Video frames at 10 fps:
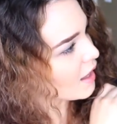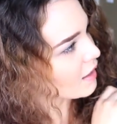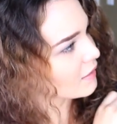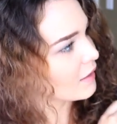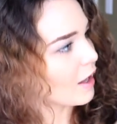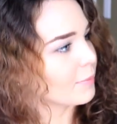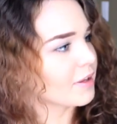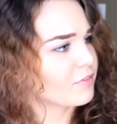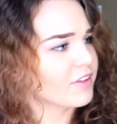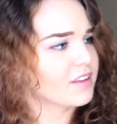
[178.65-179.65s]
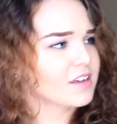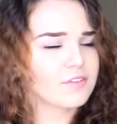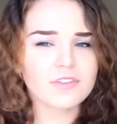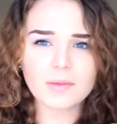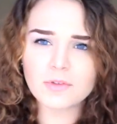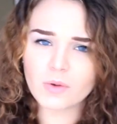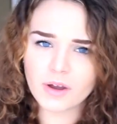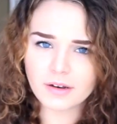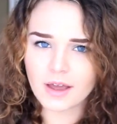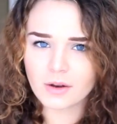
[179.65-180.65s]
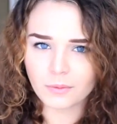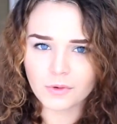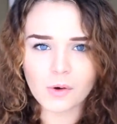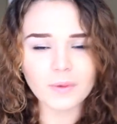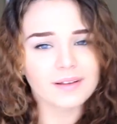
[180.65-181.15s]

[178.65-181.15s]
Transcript: uh, comic villain of some sort. I don't know